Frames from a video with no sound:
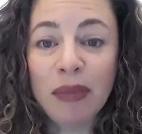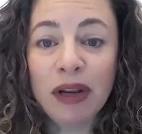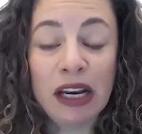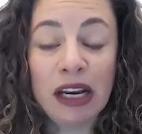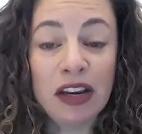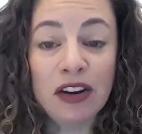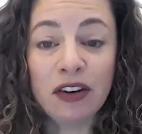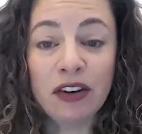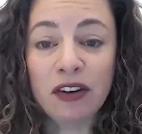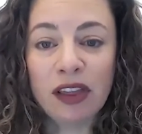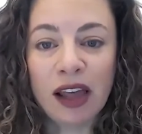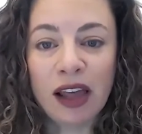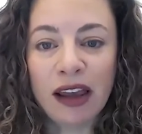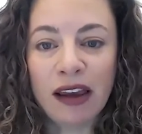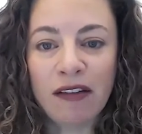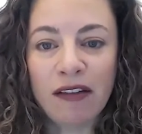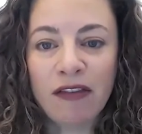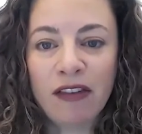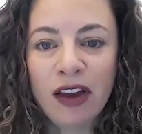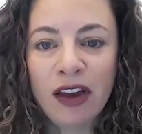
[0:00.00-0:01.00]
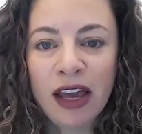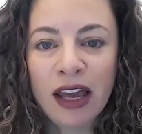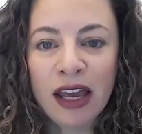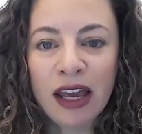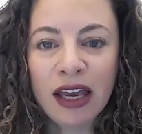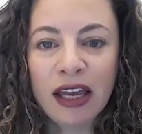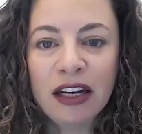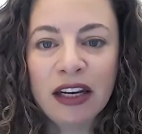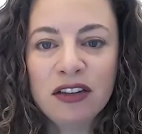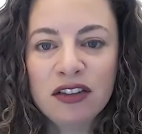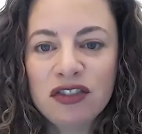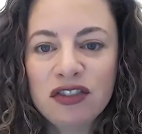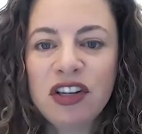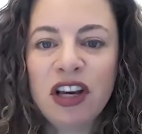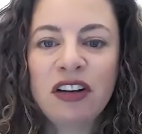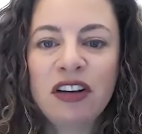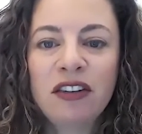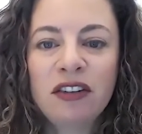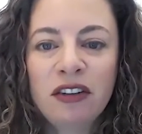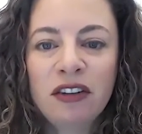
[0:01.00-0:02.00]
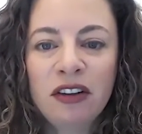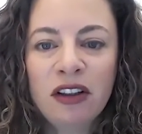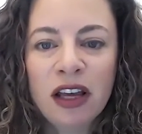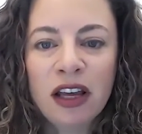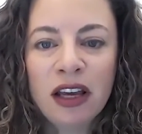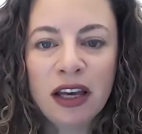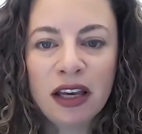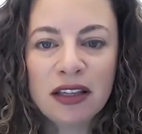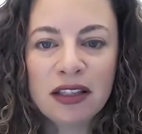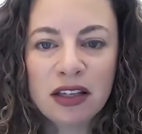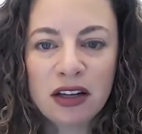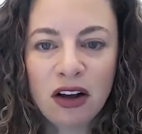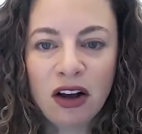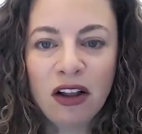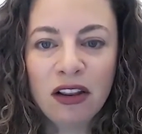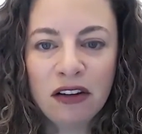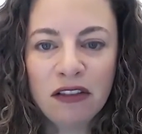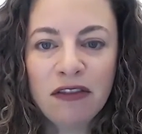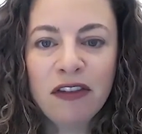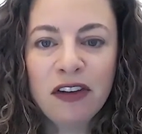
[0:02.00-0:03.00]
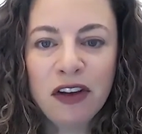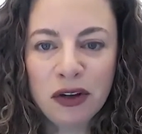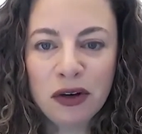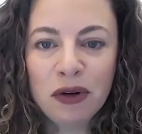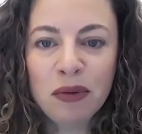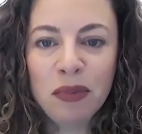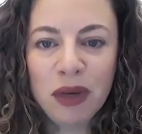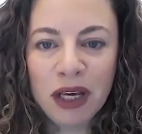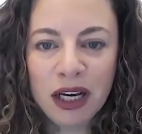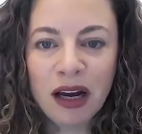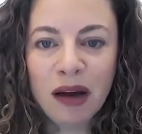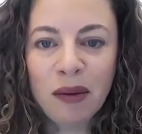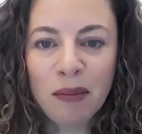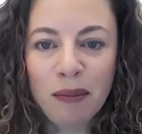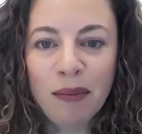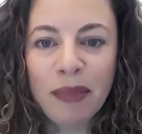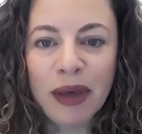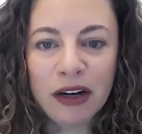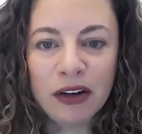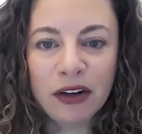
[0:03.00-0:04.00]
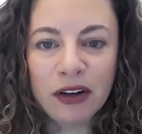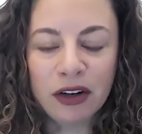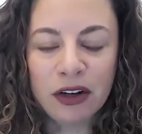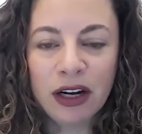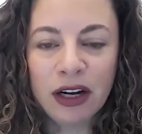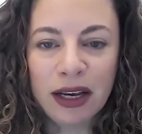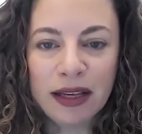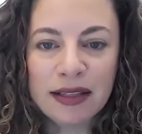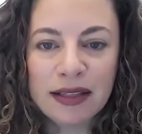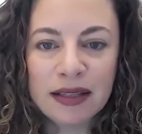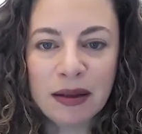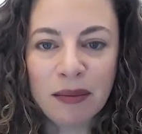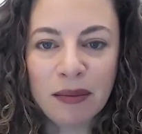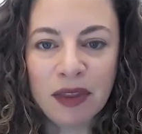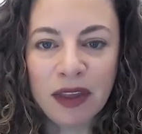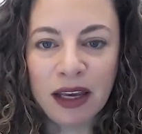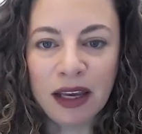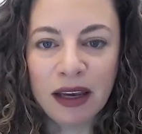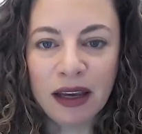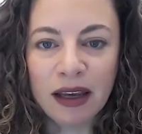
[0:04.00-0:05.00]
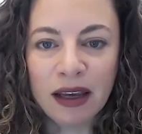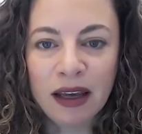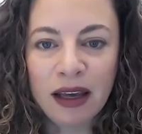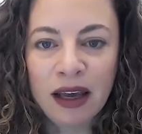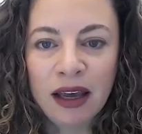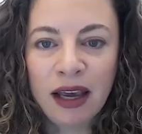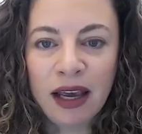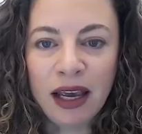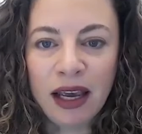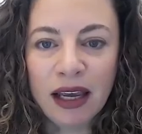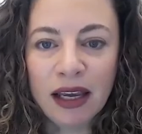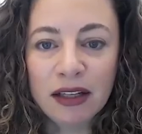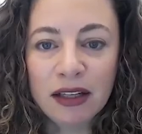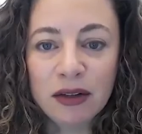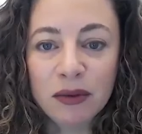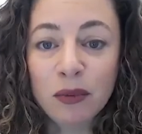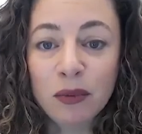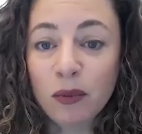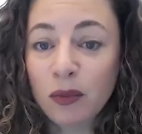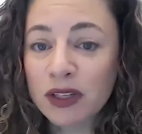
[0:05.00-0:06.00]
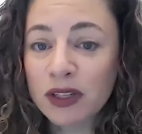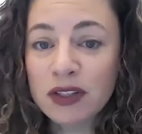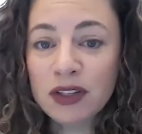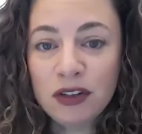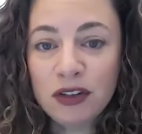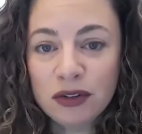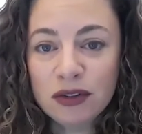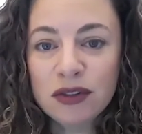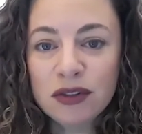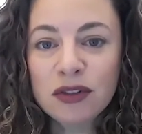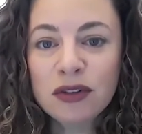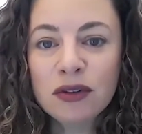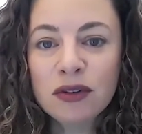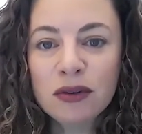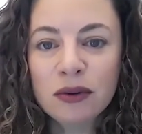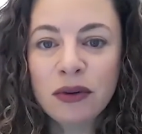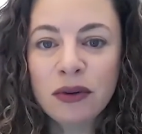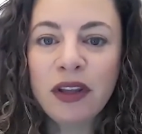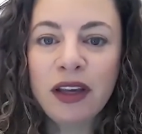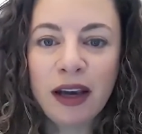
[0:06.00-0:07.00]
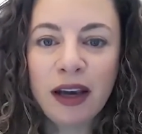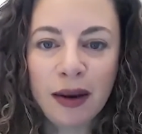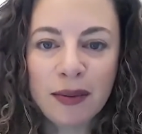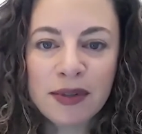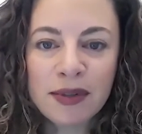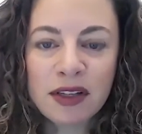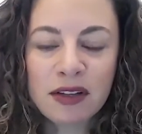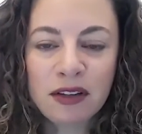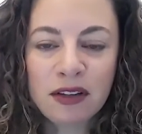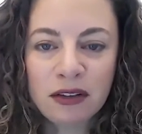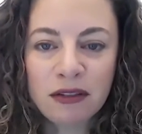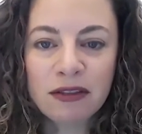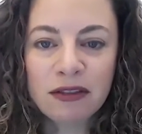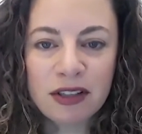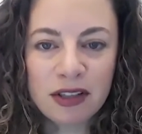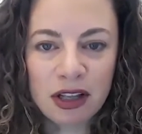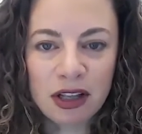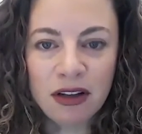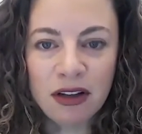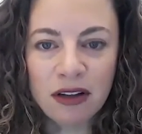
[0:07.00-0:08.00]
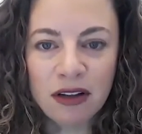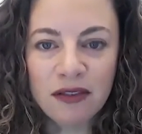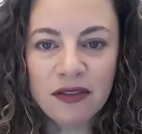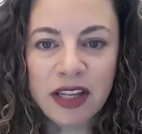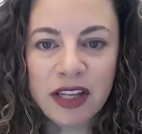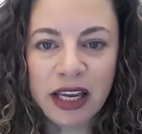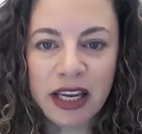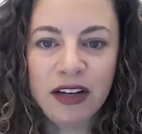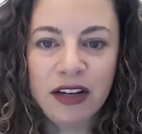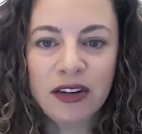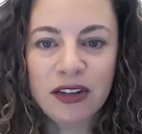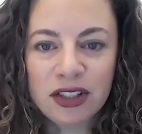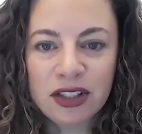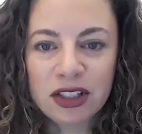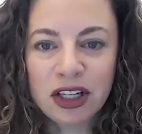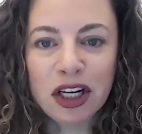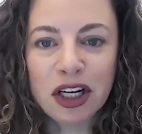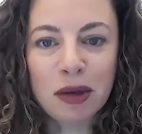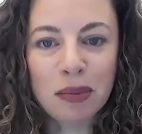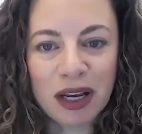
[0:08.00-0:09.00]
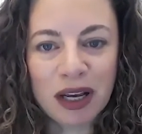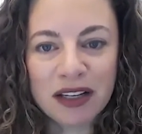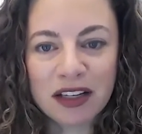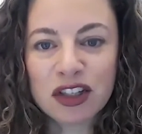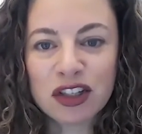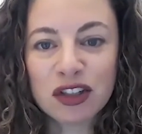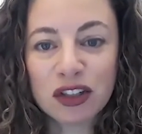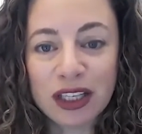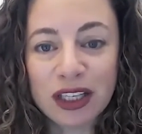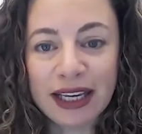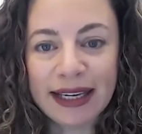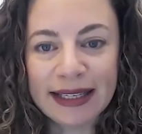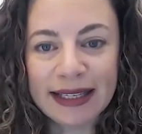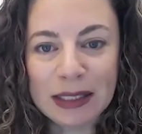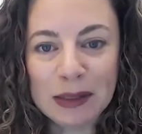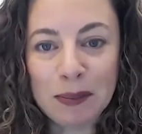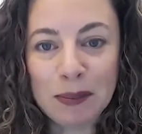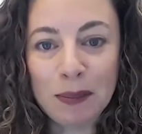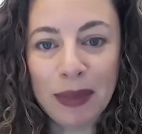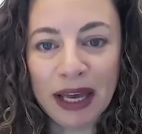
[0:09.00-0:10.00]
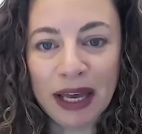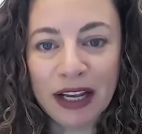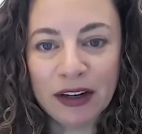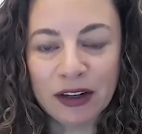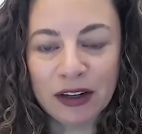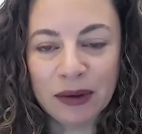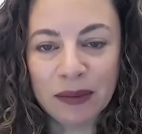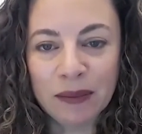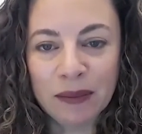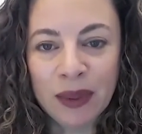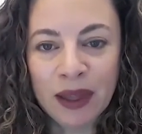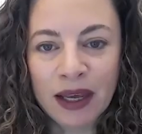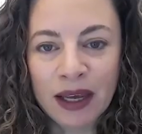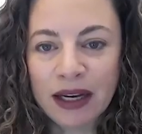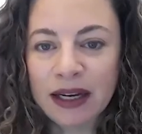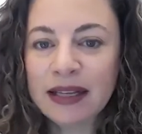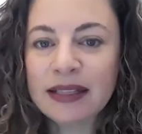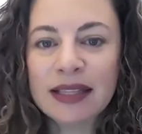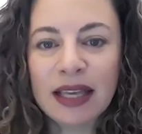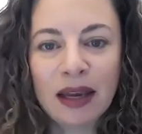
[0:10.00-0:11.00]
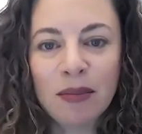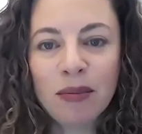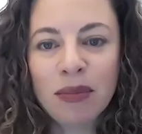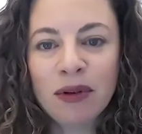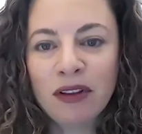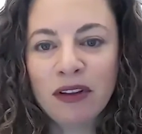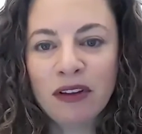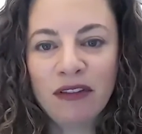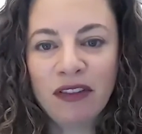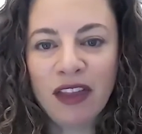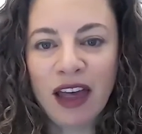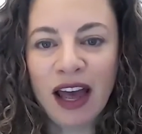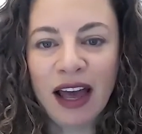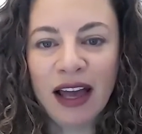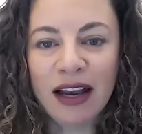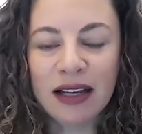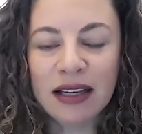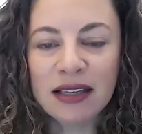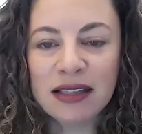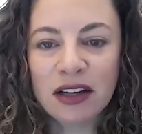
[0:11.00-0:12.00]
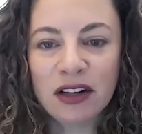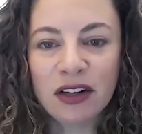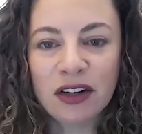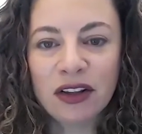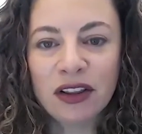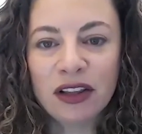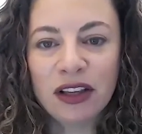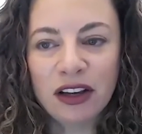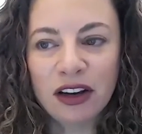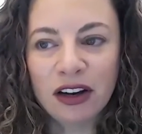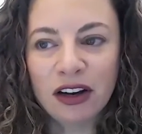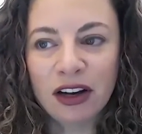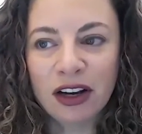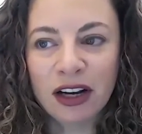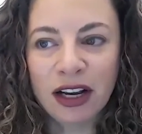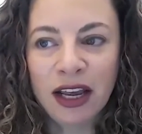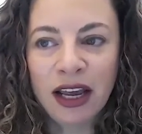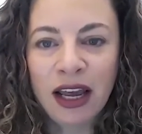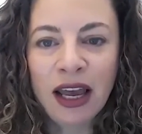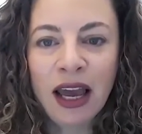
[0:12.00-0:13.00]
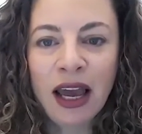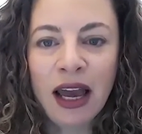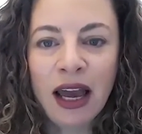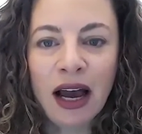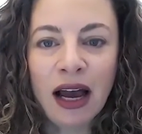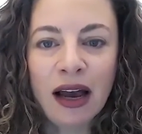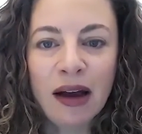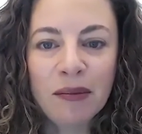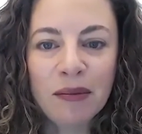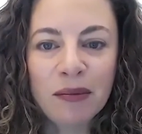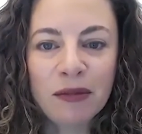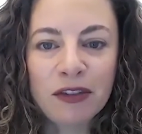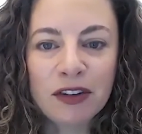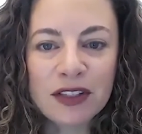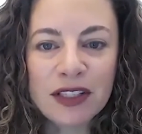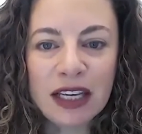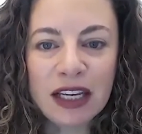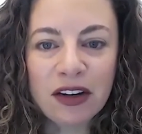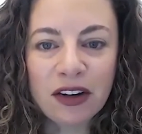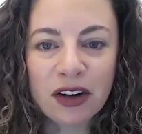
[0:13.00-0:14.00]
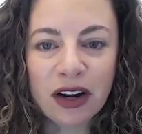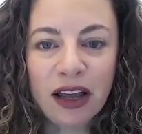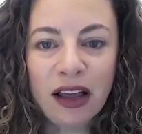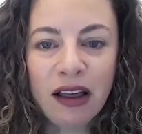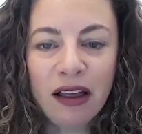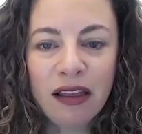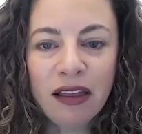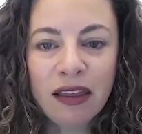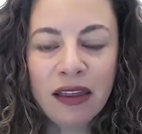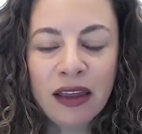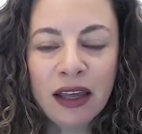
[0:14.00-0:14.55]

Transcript: in your life. And in general, it's calling for you to become better at something. And once you do, the obstacle resolves and your startup actually is better. An example of that is early on for Secret Health,